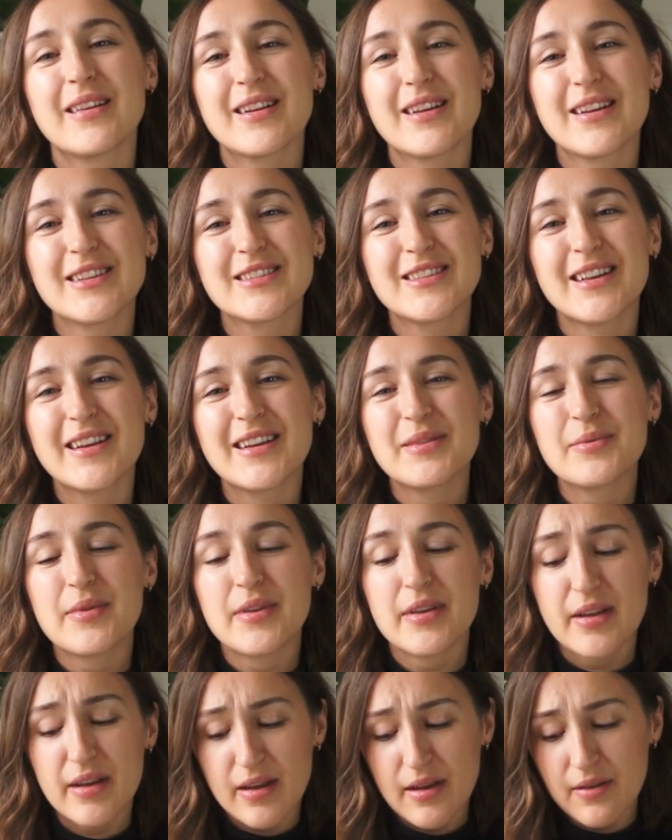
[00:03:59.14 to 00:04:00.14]
The next item
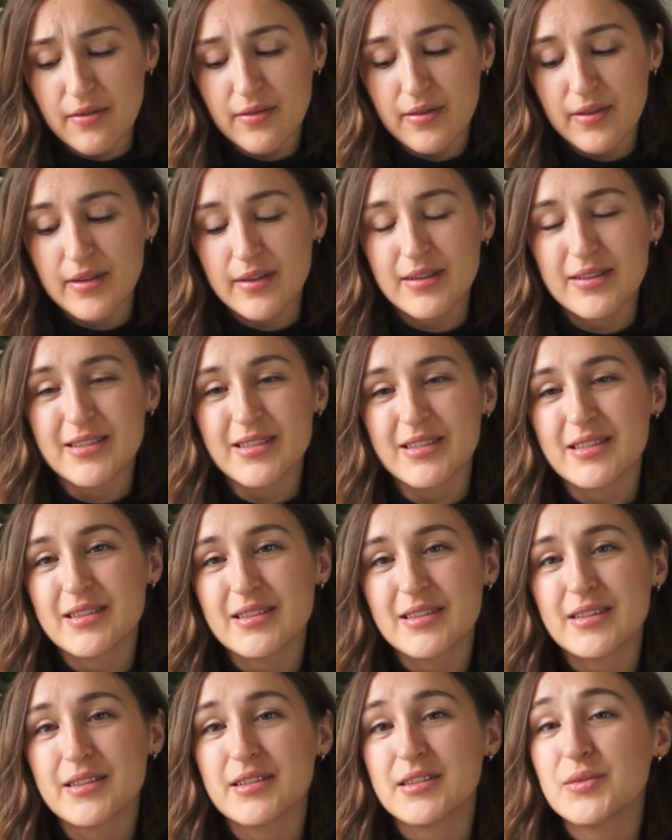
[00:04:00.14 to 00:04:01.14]
I have is
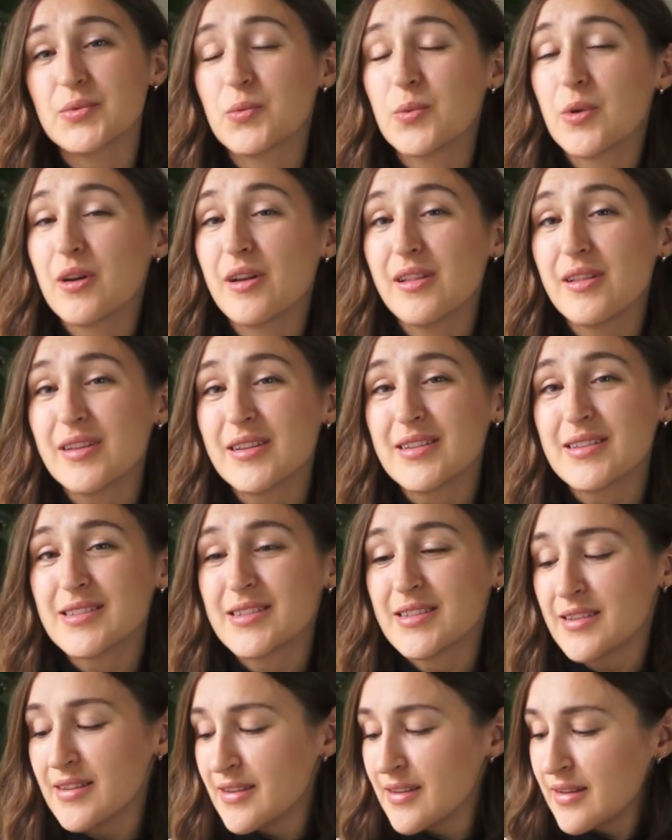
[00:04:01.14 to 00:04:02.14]
this
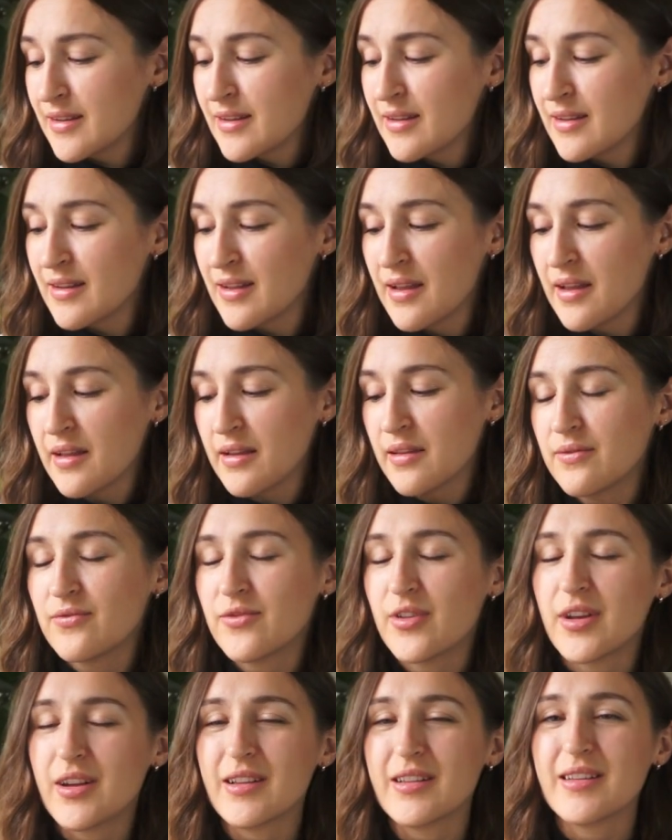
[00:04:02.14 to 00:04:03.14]
wallet. I
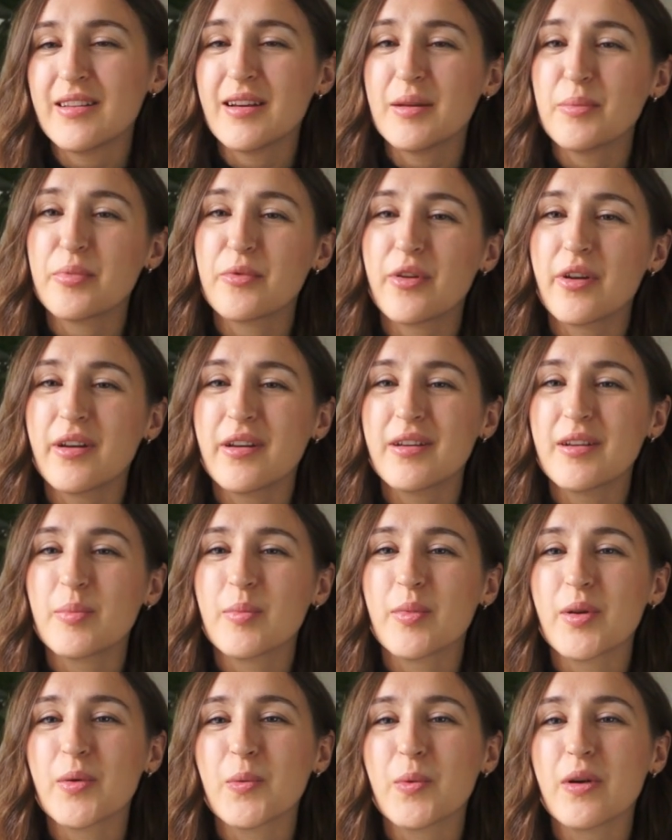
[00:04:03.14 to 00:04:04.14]
finally upgraded
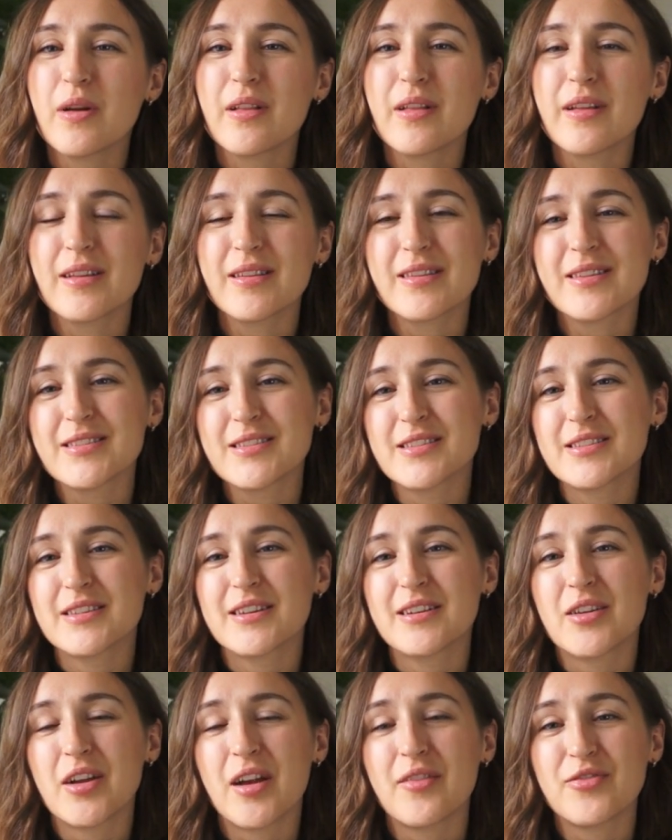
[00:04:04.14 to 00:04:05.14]
my wallet this
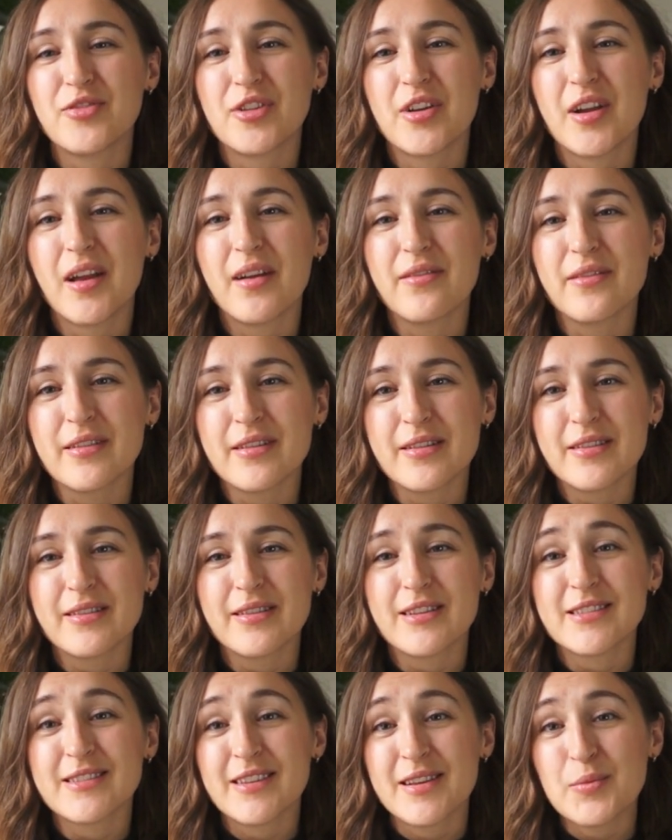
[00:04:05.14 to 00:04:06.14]
year after having
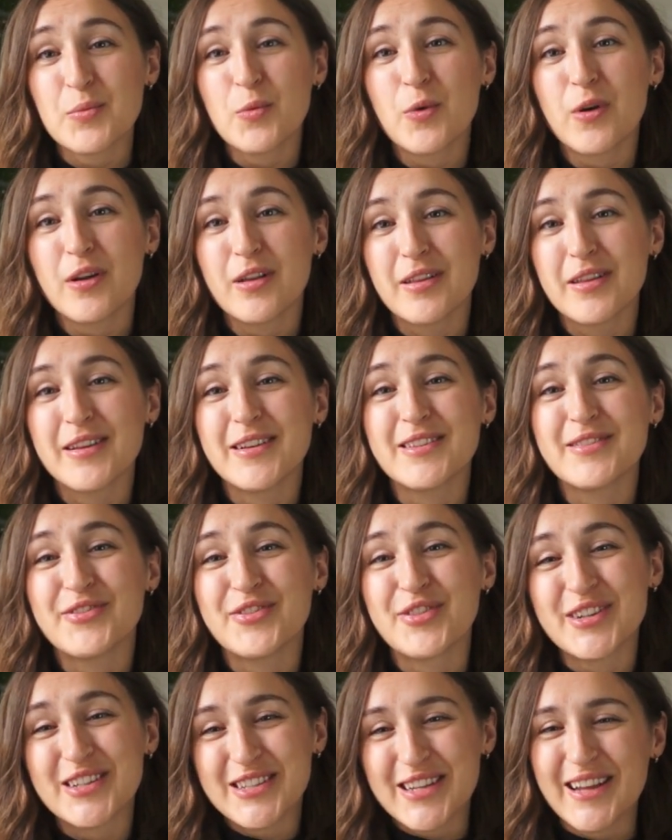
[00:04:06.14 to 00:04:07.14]
the same wallet
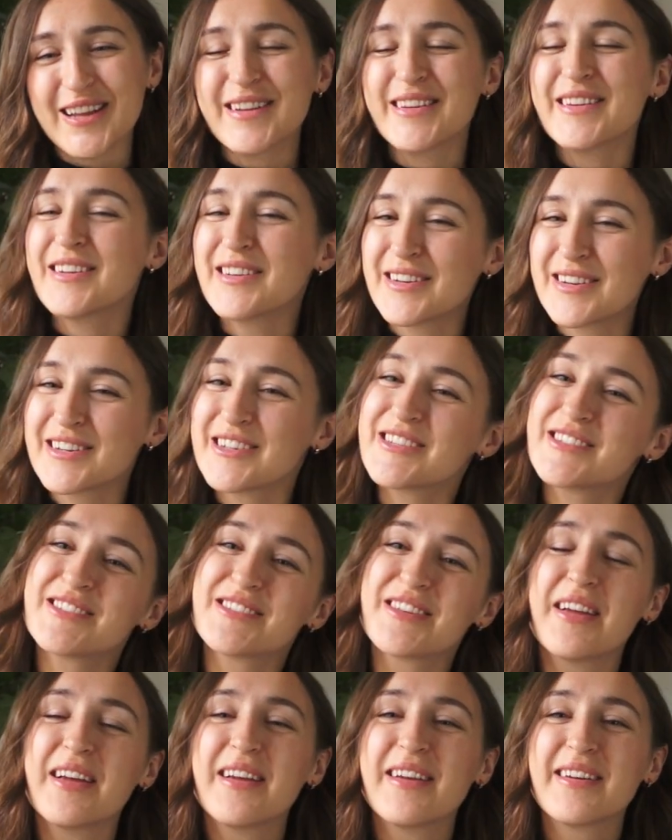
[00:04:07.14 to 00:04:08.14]
for 10 years
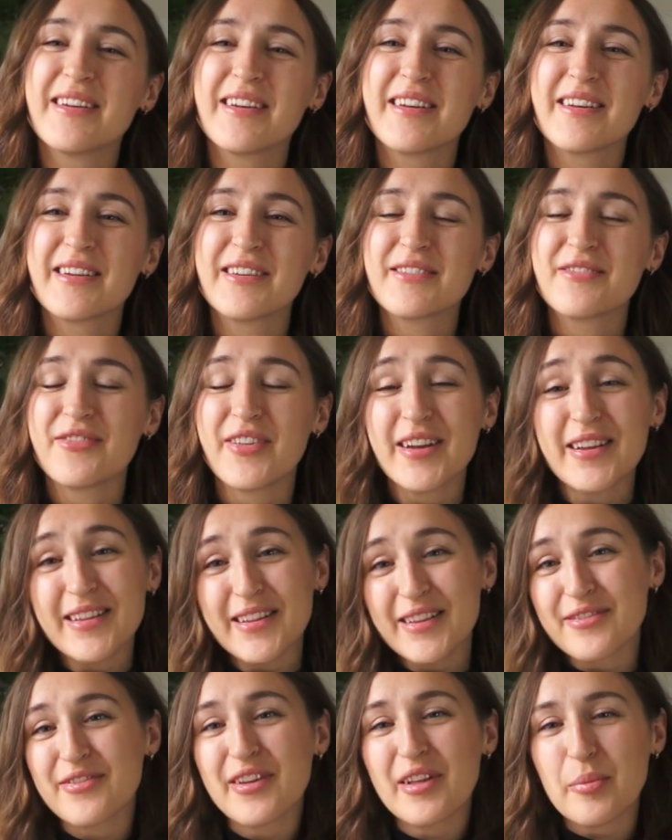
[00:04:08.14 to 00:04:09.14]
and it
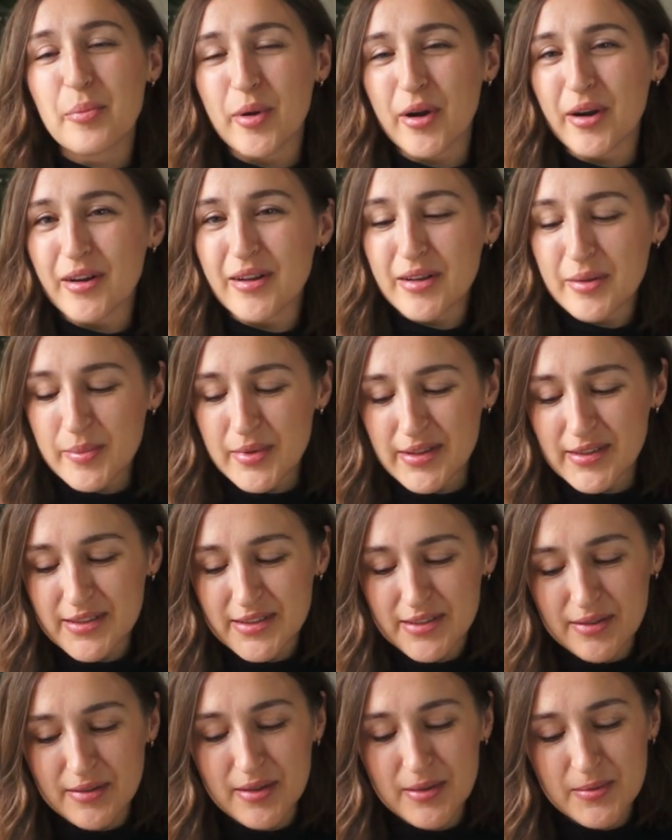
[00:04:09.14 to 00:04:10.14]
finally fell apart on me
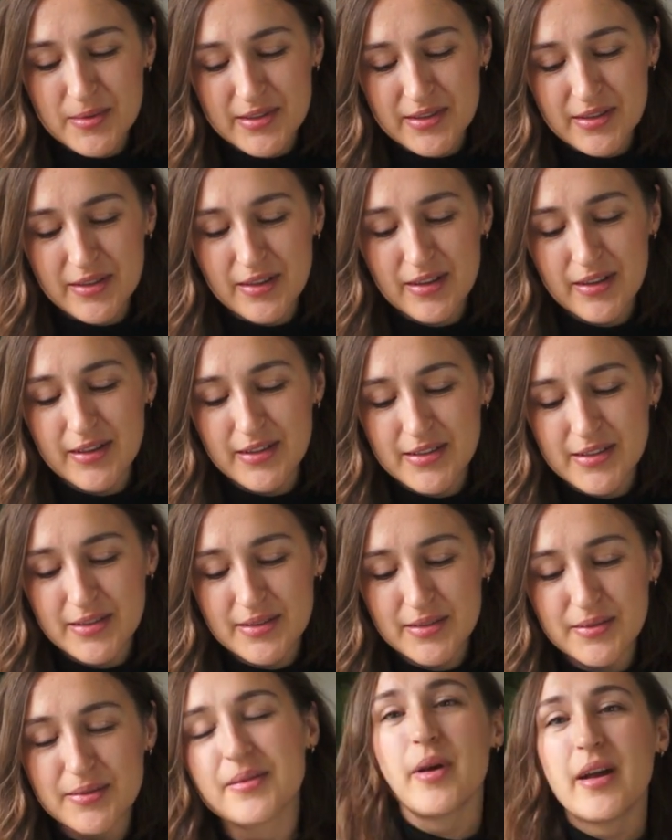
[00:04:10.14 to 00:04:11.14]
so I was looking
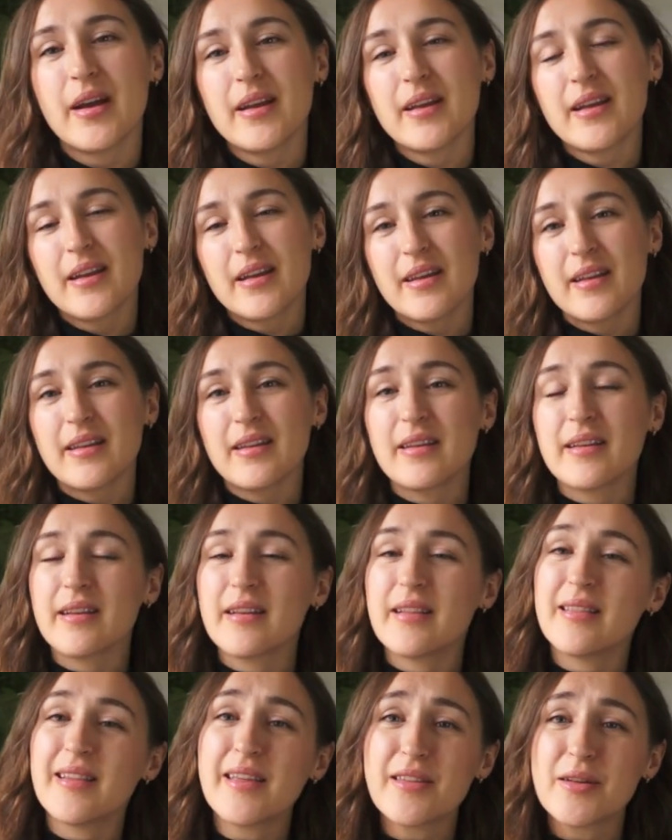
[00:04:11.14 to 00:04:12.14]
to buy a
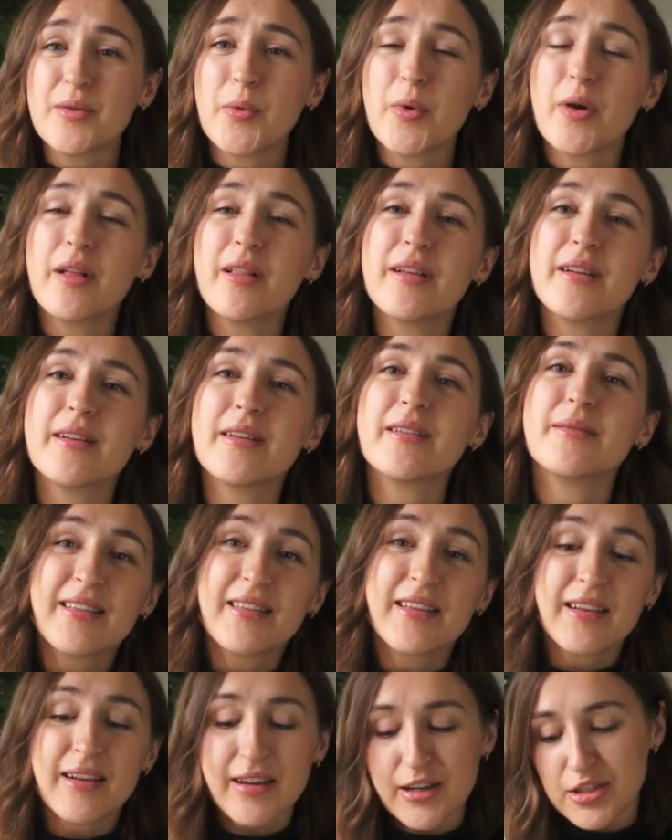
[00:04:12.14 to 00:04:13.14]
leather wallet
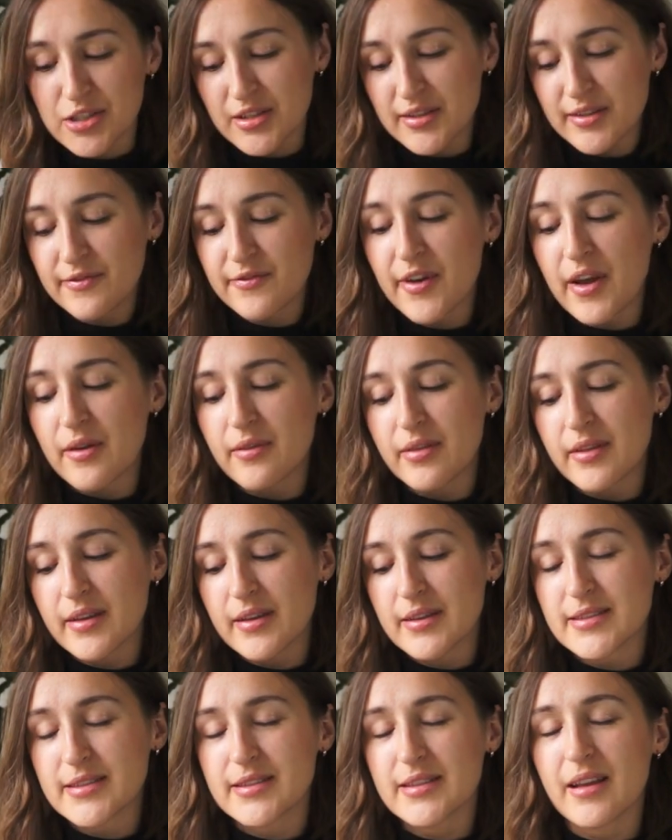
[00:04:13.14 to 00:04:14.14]
and then I actually found
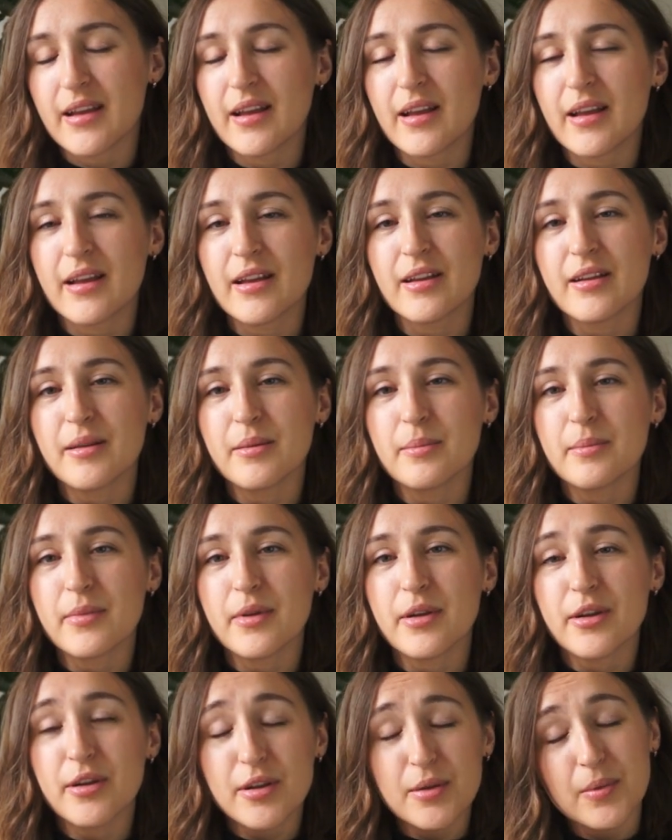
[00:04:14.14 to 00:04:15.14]
this at
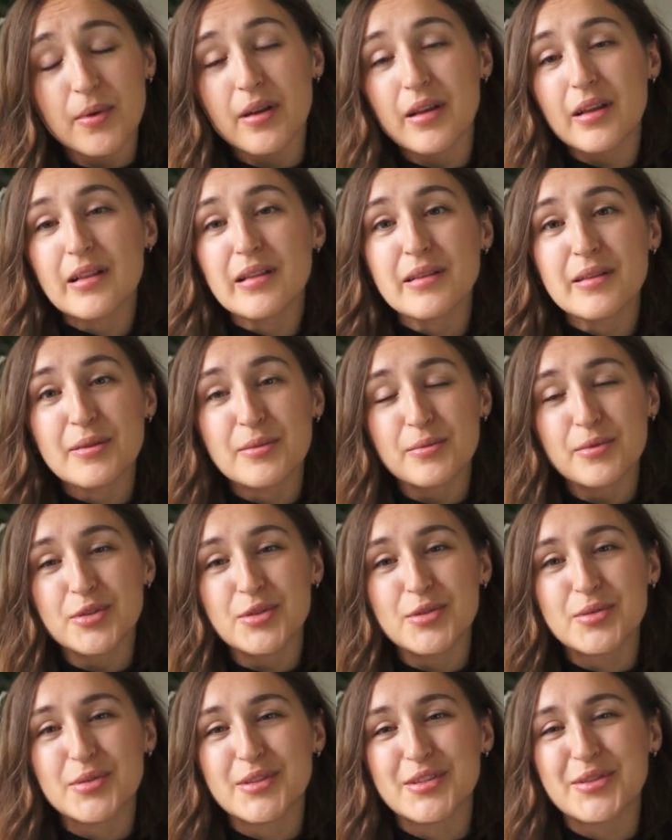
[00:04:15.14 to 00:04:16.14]
Goodwill
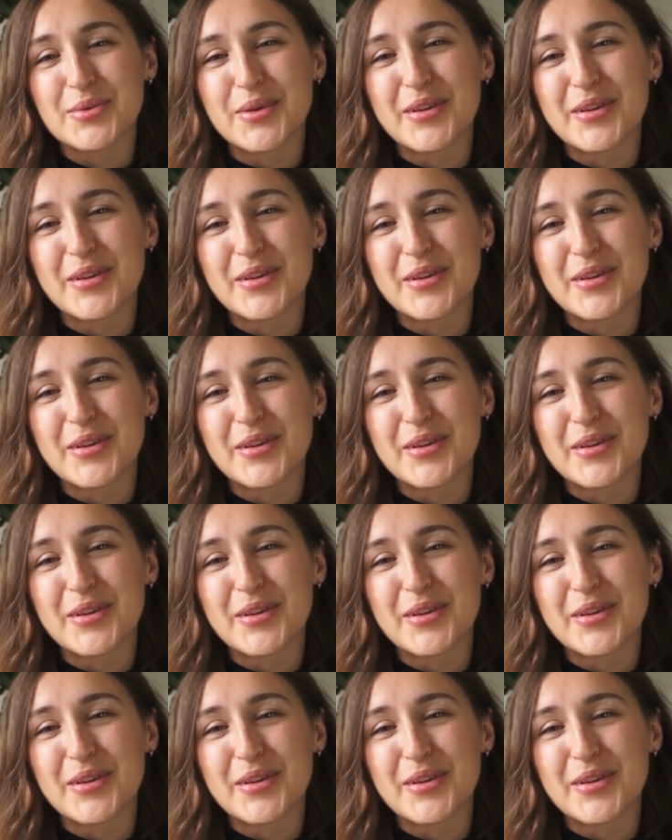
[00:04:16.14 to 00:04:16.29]
which was